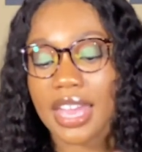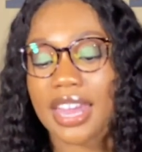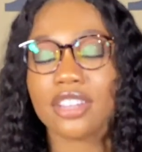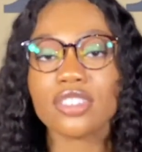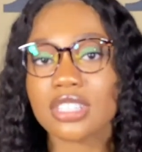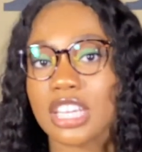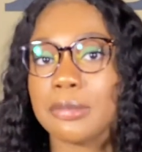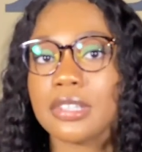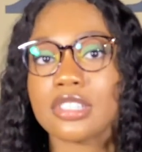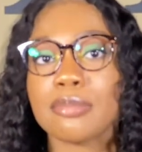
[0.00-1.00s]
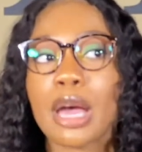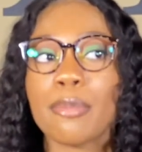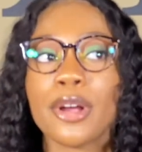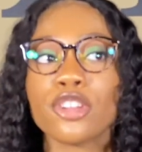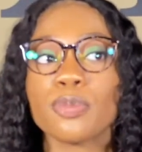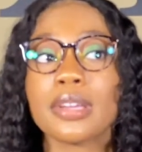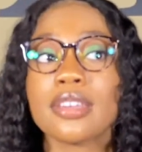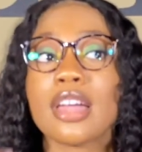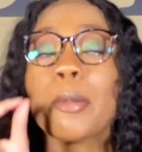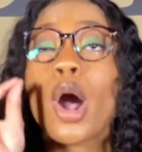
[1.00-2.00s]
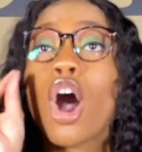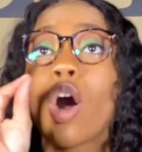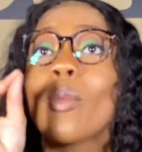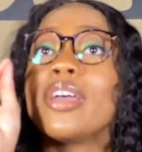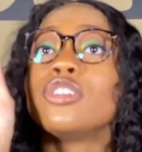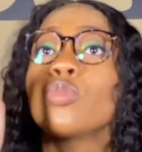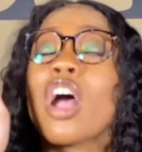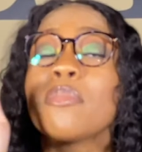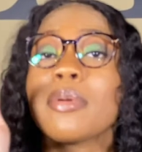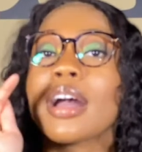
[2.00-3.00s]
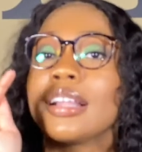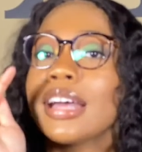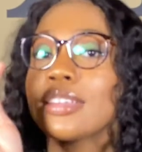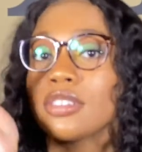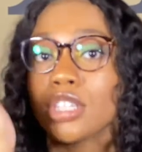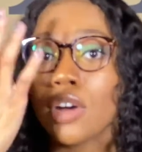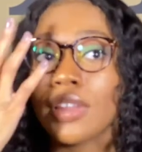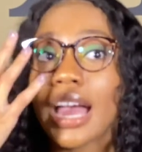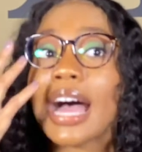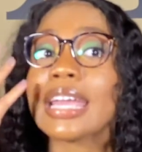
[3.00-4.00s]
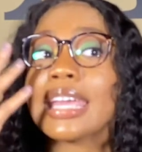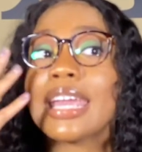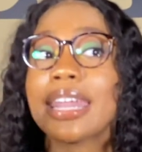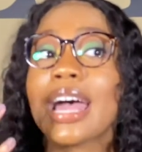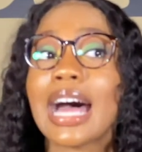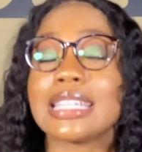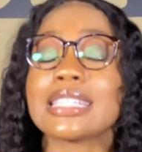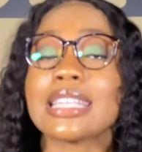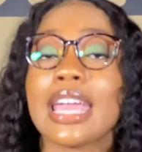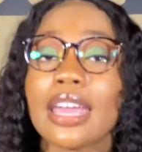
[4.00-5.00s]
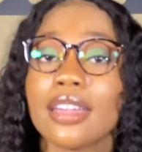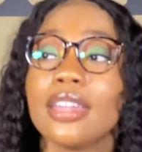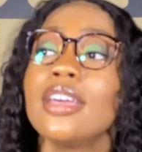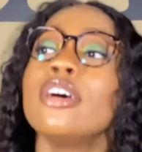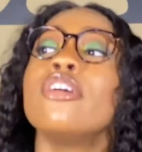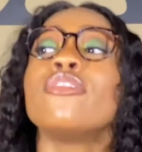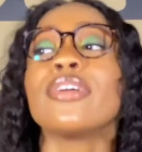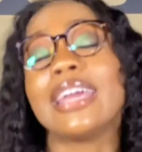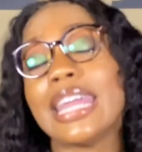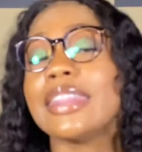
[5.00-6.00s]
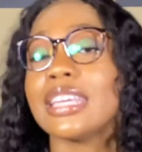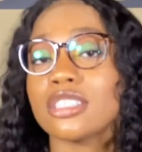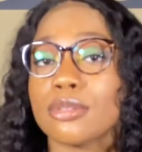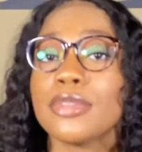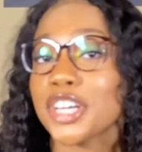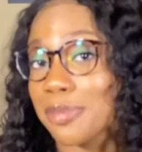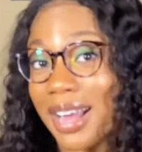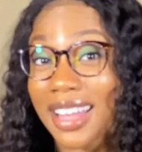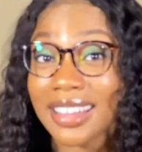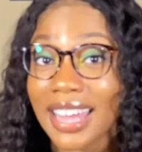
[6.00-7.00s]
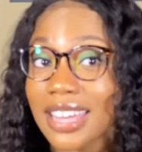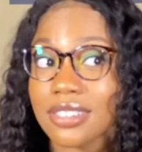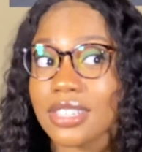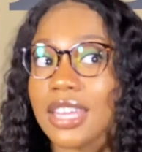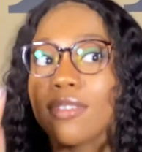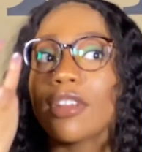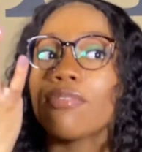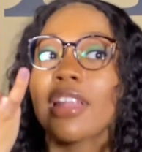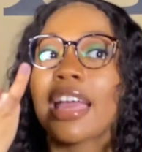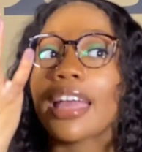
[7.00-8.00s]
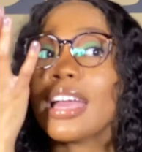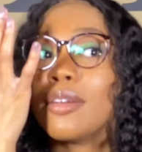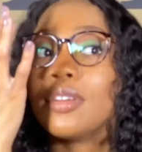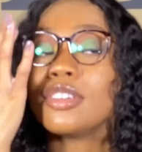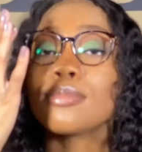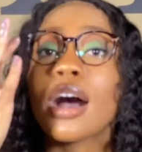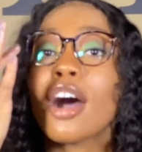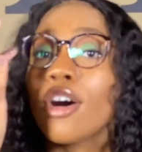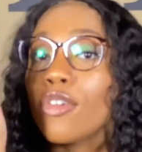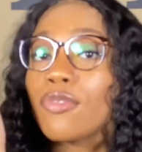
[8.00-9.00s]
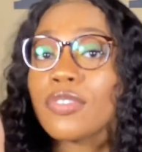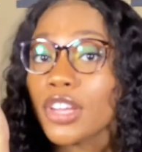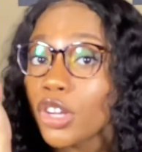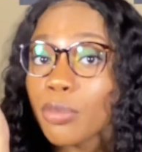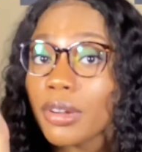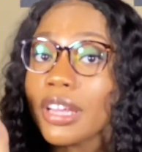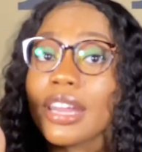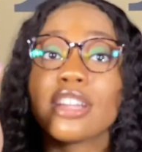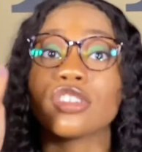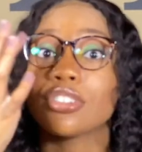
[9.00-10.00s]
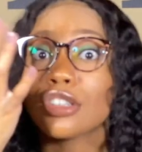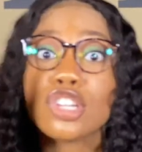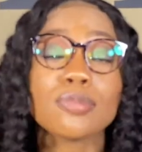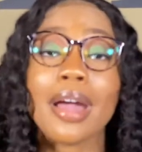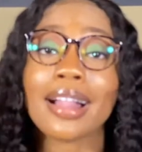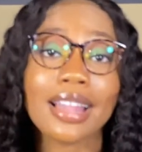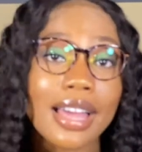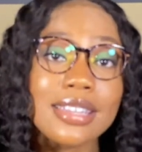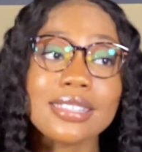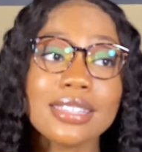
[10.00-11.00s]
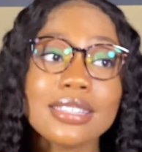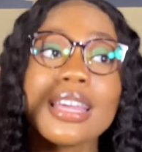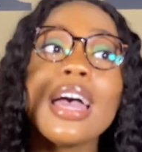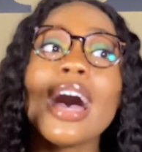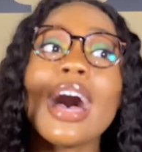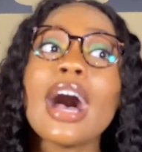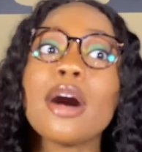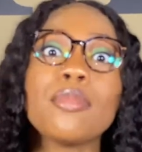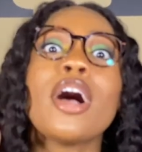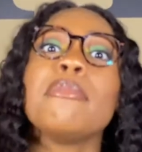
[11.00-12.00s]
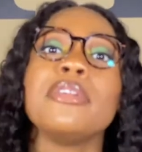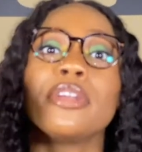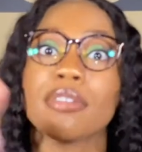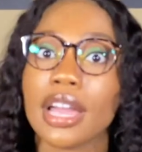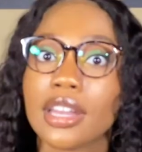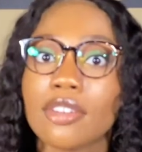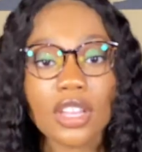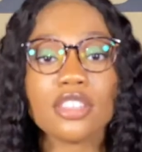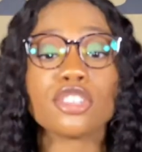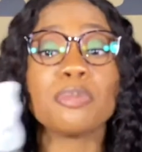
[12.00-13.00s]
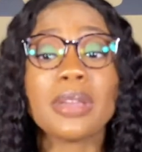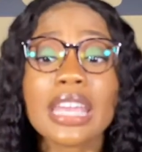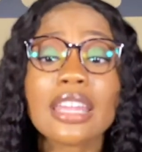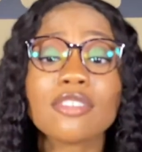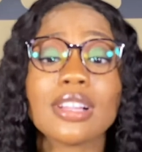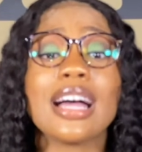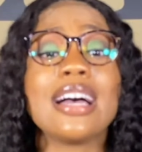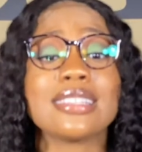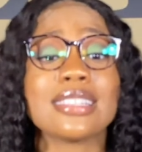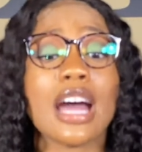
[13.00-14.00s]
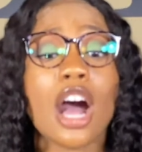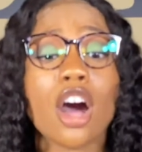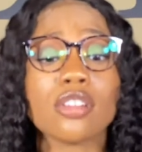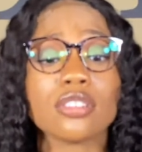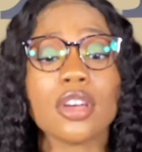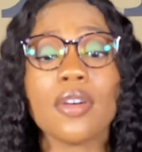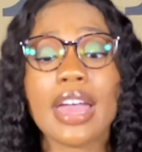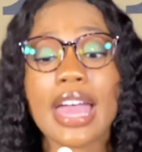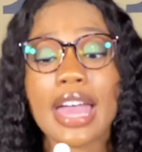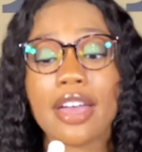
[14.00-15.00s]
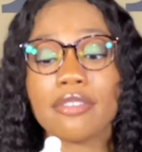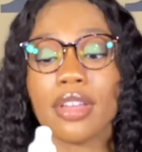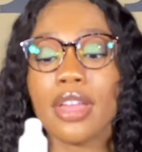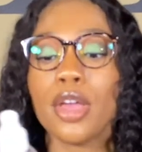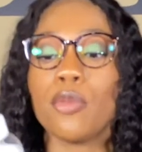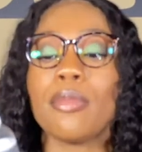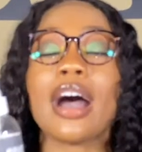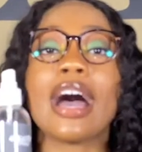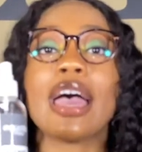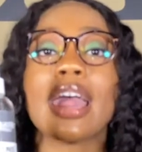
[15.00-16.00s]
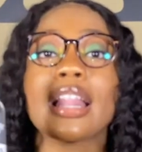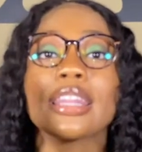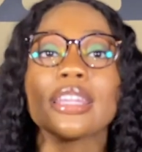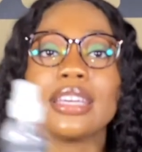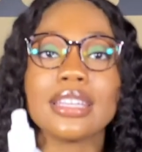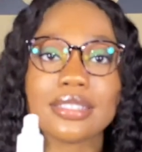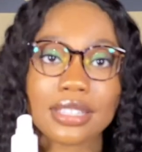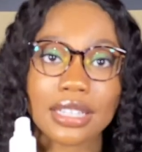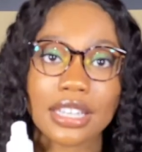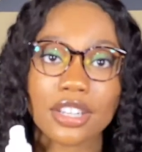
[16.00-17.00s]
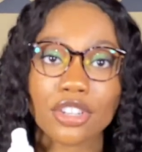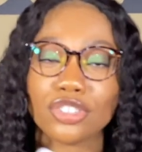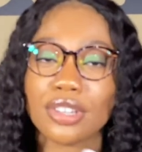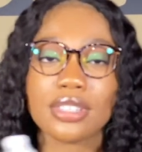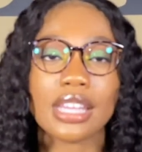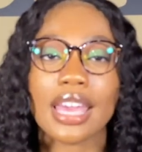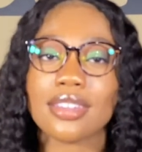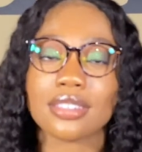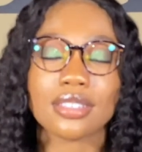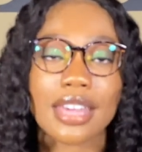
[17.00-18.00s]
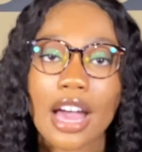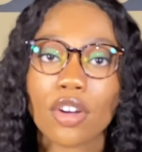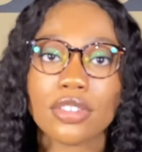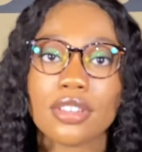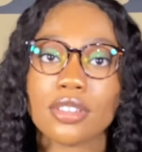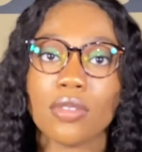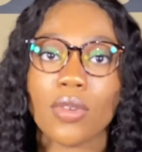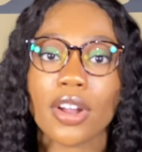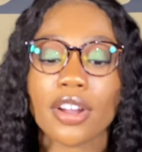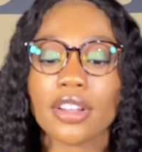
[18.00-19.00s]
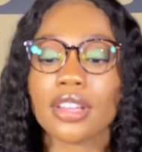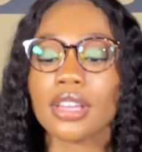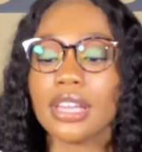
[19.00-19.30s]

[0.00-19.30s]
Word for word: And I just keep this in my purse because I'm always wiping my glasses off. Like, I cannot stand for anything to be on my glasses. Even if like it's my own fingerprint and I just touch my glasses, I'm wiping it right off. Speaking of glasses, I also have my lens cleaner just in case the towel doesn't work.